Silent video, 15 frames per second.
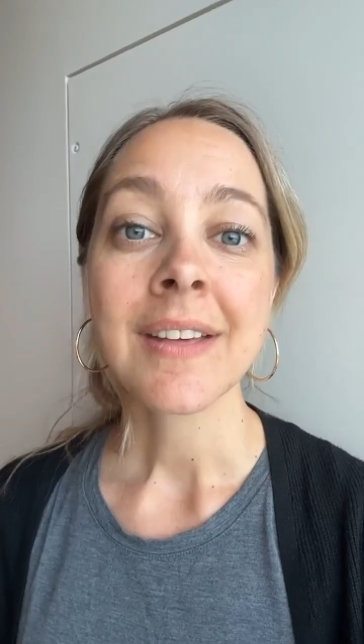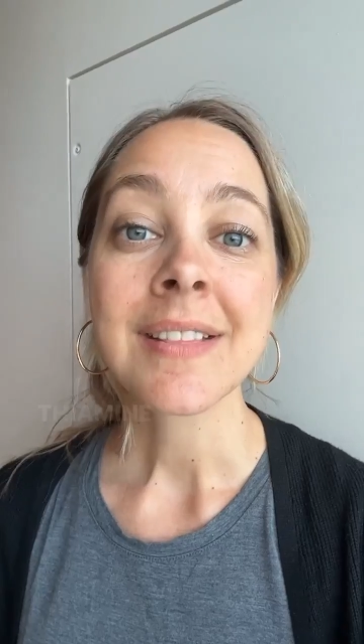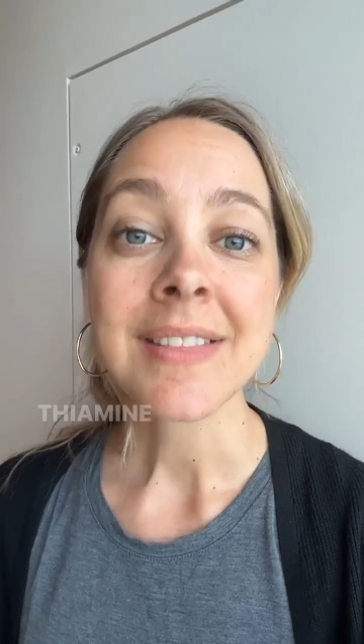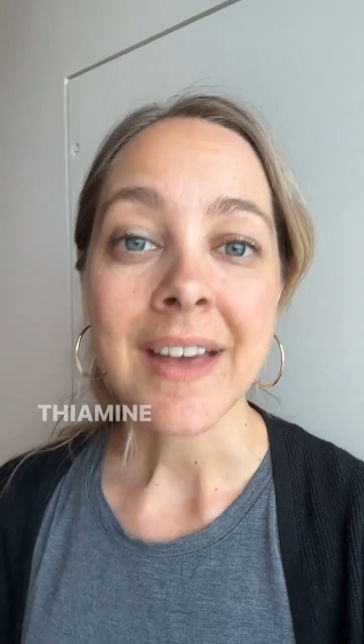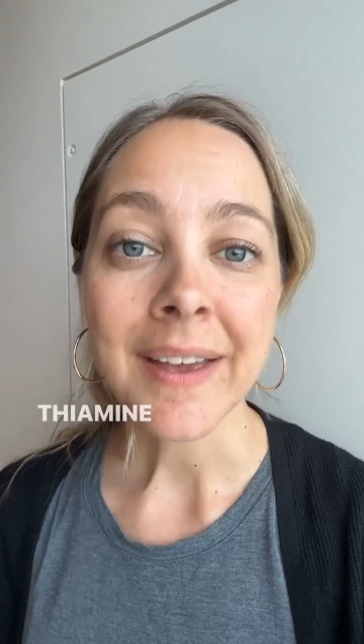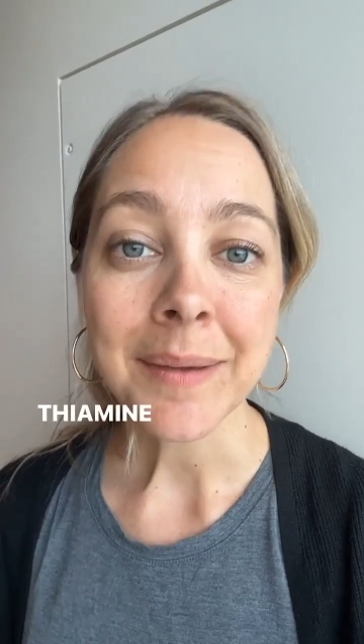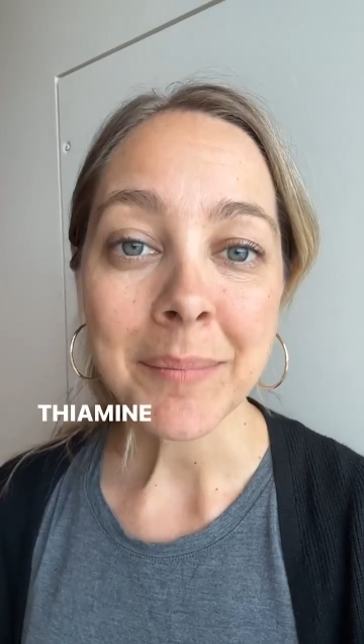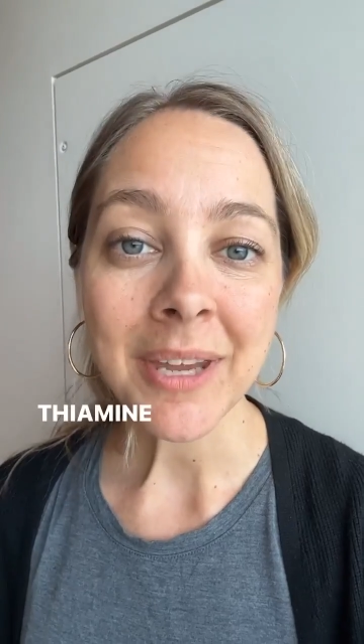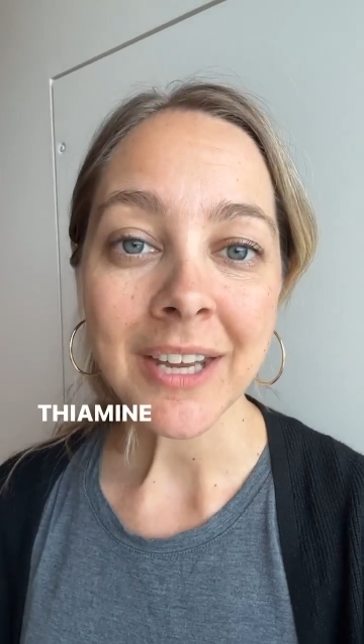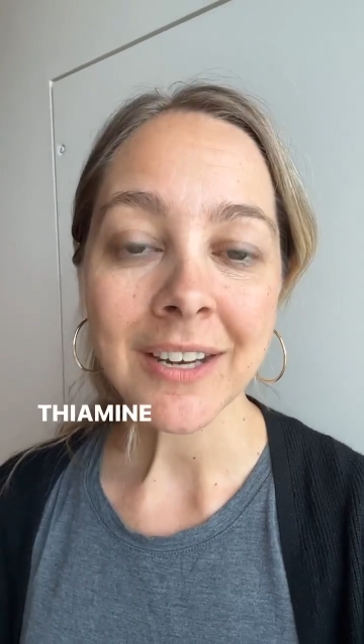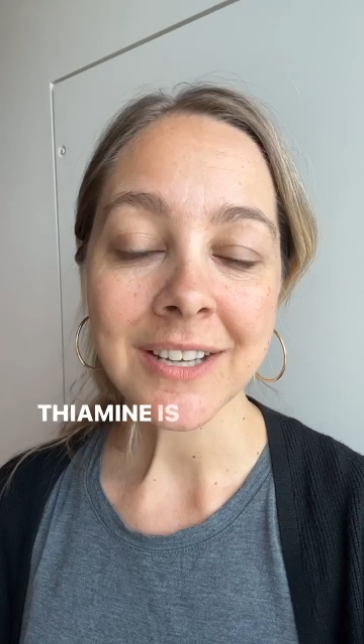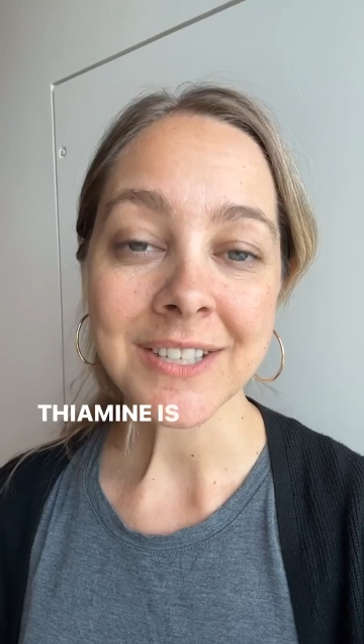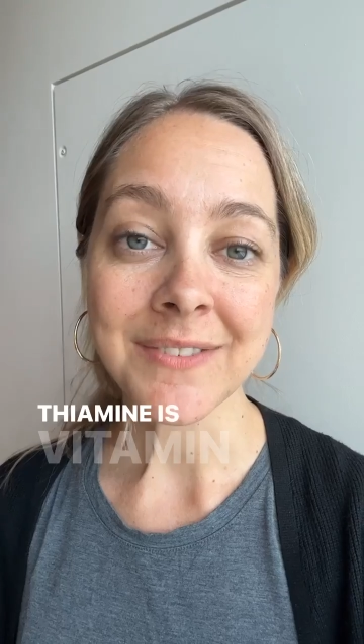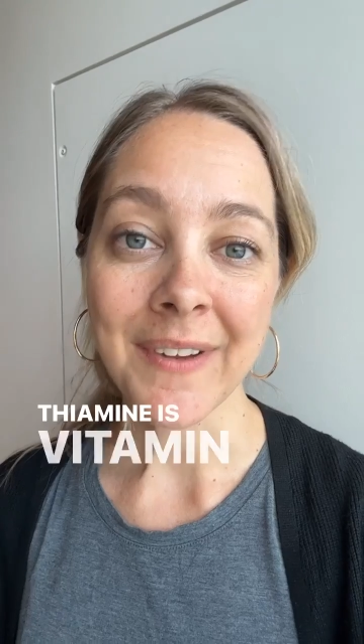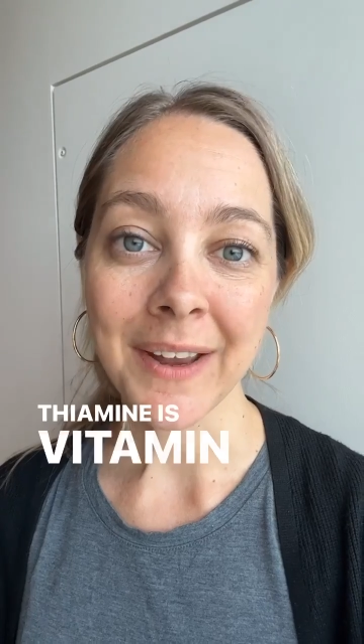Thiamine
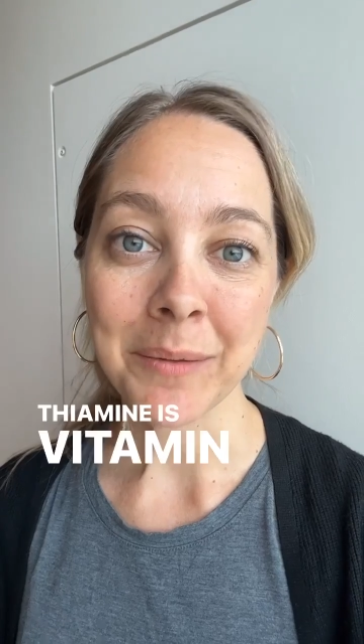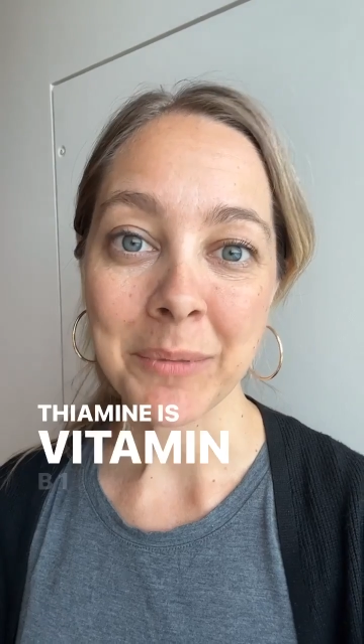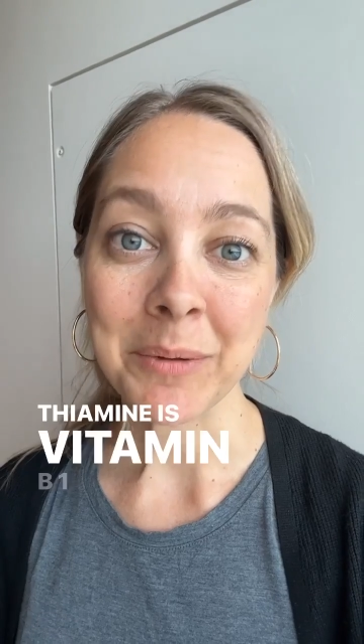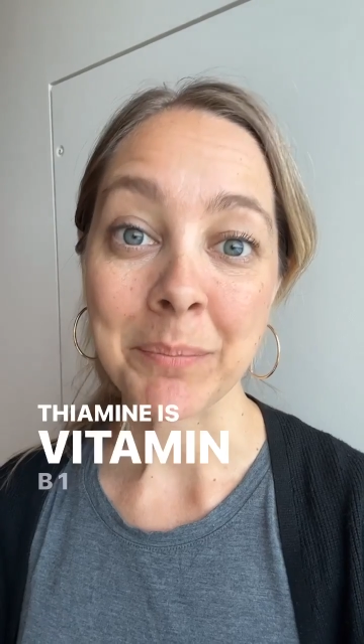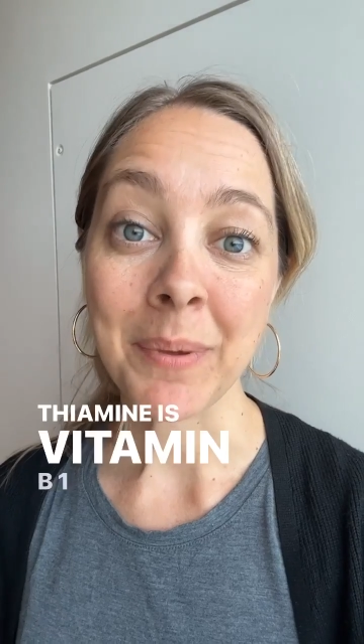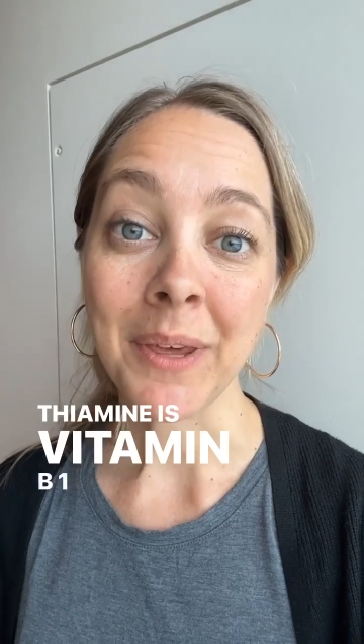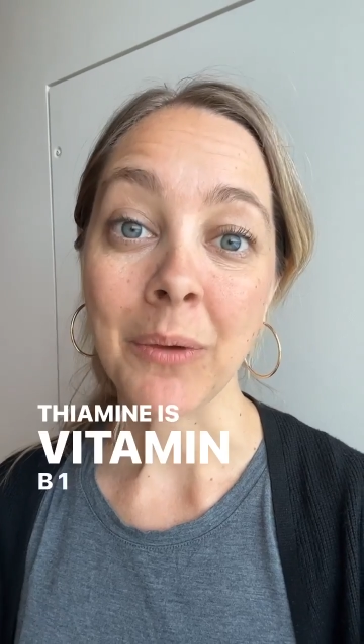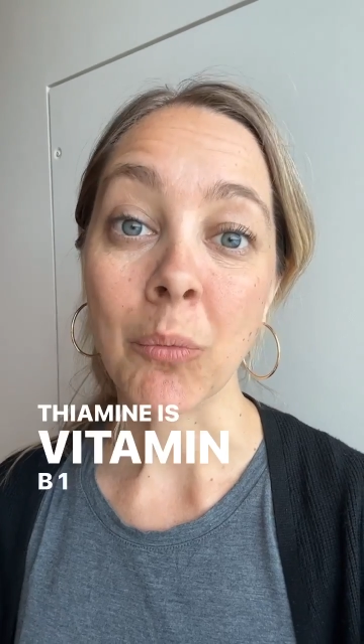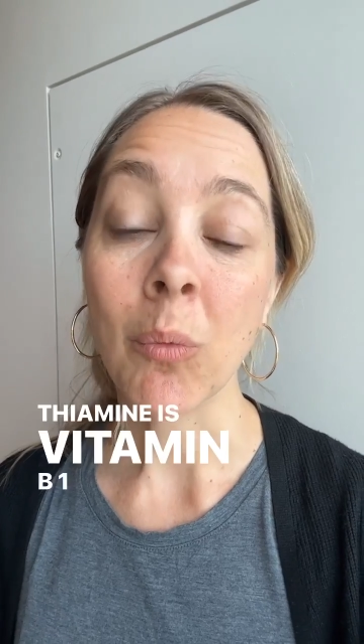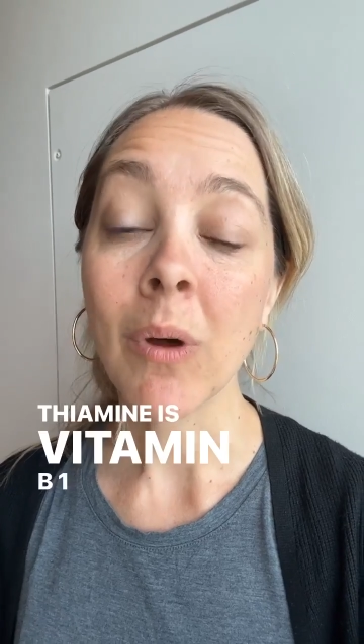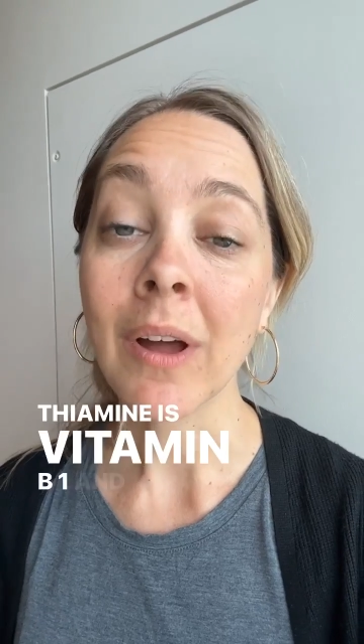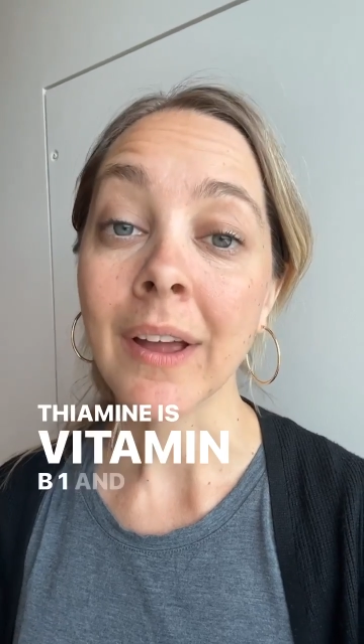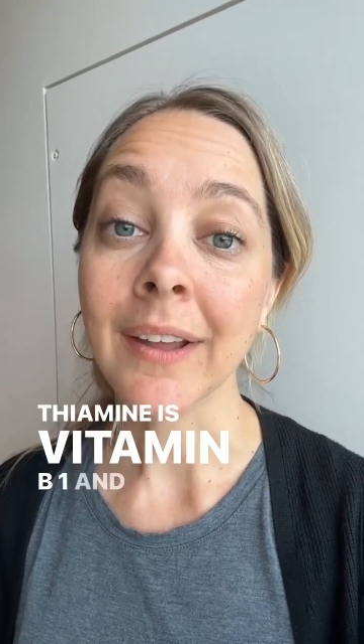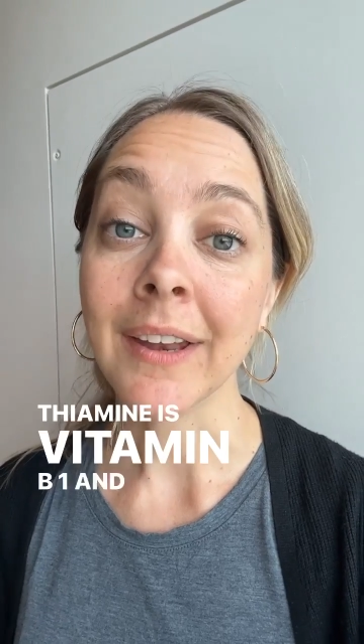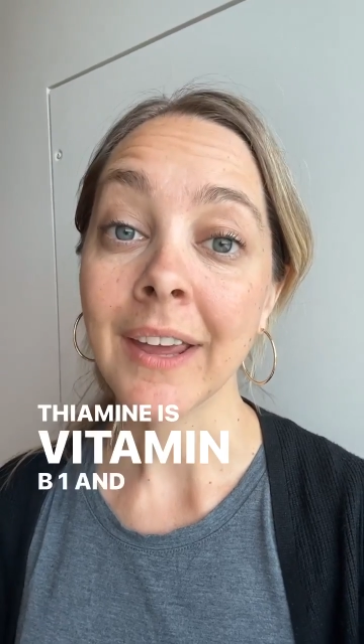is vitamin
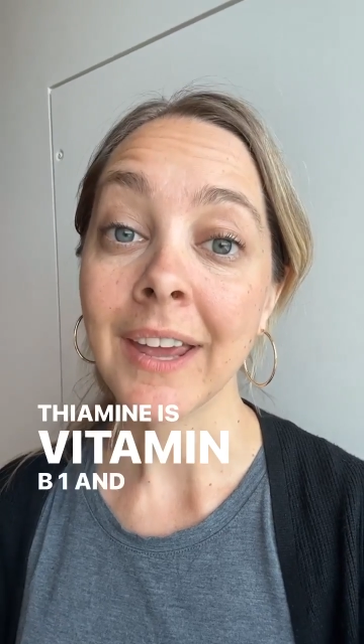B1